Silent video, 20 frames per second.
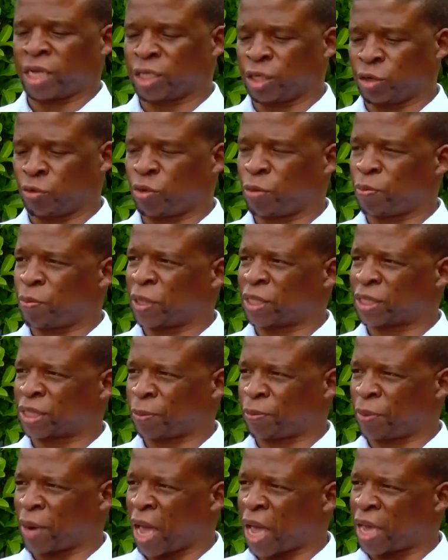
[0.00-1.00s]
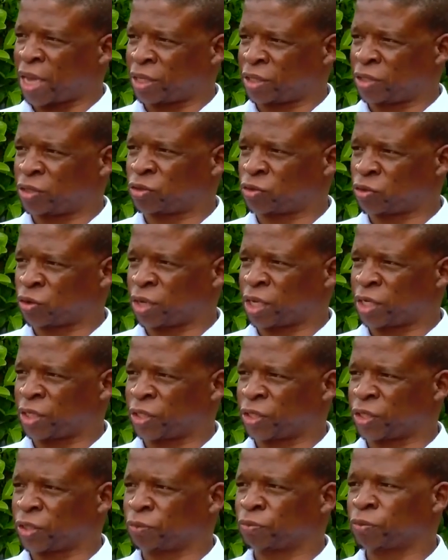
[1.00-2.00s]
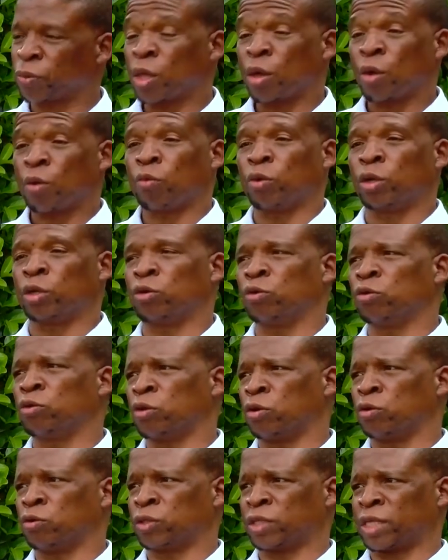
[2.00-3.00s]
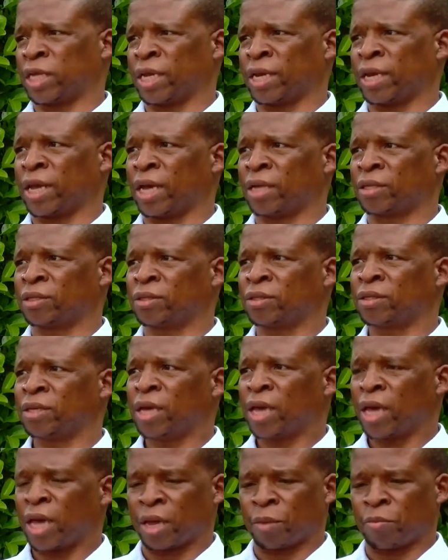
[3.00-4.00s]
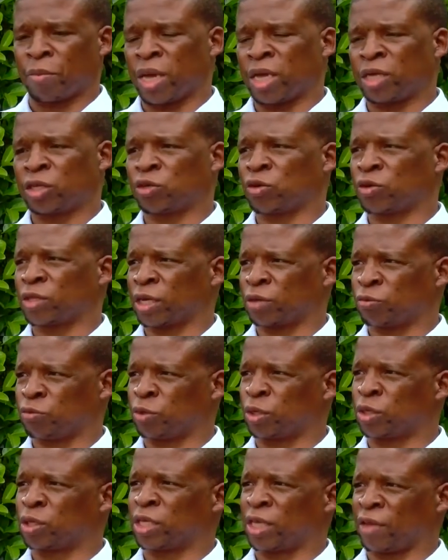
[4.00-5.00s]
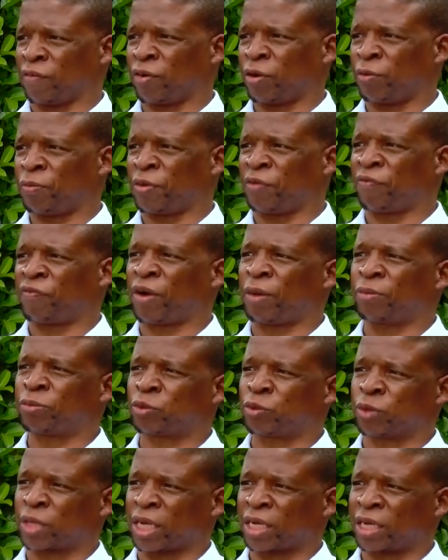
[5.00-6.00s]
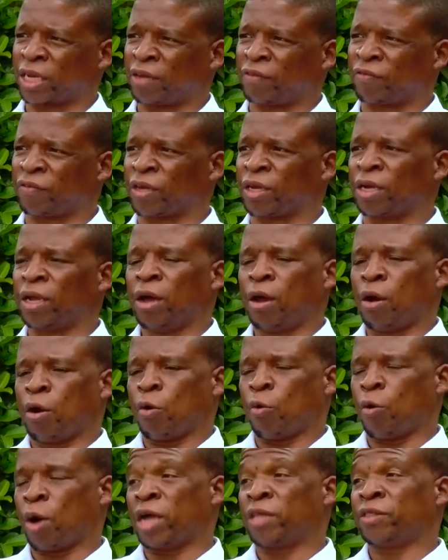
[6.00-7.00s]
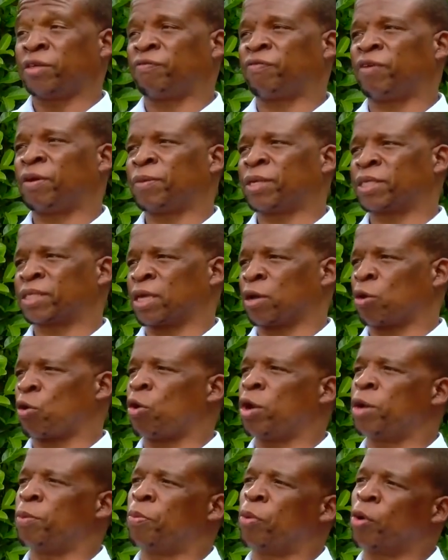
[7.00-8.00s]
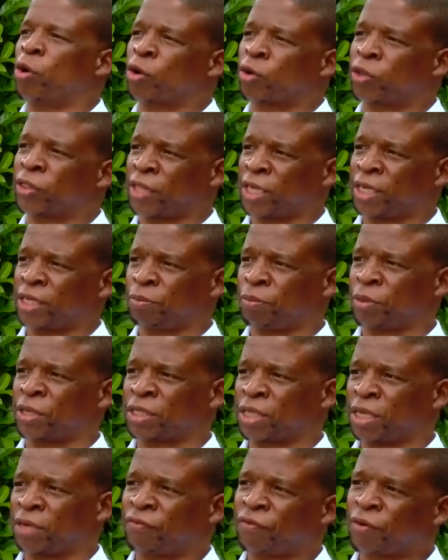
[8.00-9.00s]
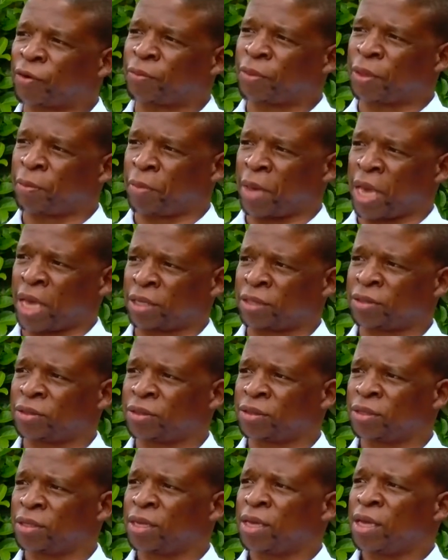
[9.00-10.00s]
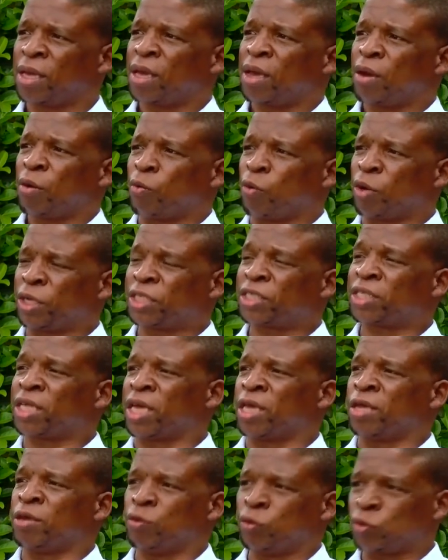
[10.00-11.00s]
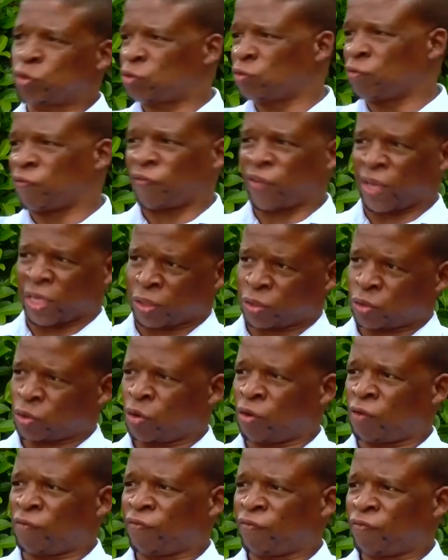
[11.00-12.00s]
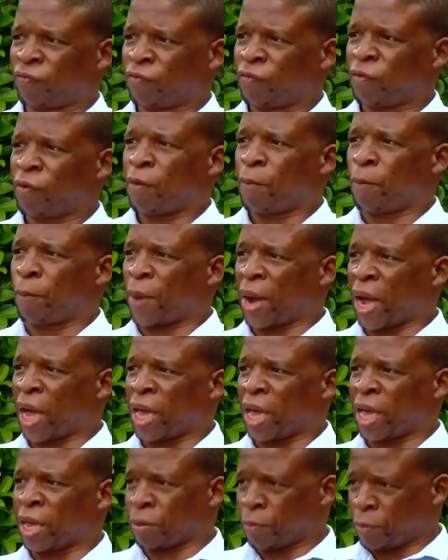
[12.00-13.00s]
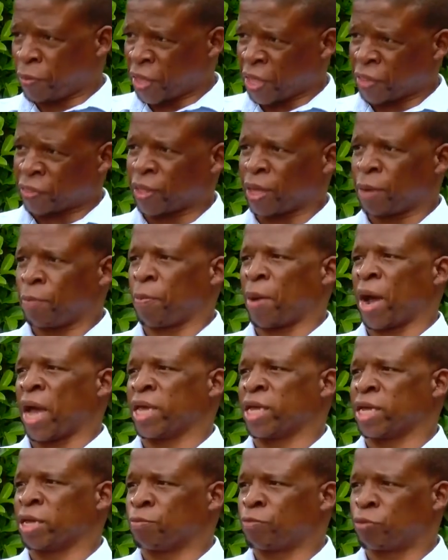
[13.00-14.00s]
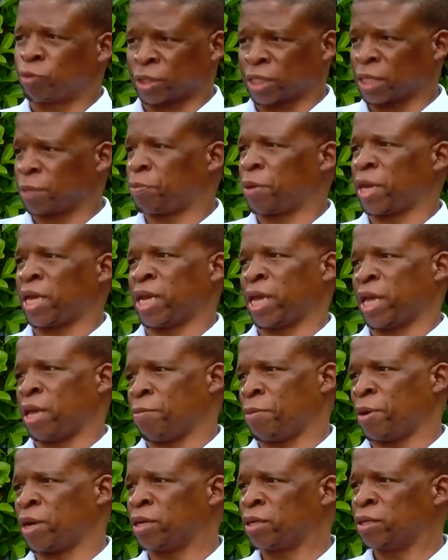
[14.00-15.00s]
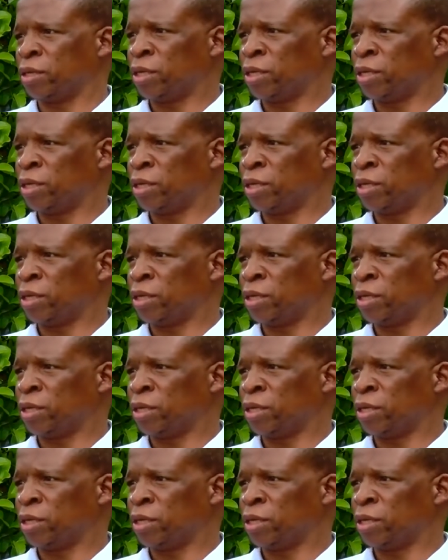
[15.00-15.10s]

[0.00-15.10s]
equipment supply and installation. We do those tenders and make sure that we develop the farm to that level. While the farmers, they go and borrow 30% from the banks, which they use to fence off, buy and then buy inputs and pay labor,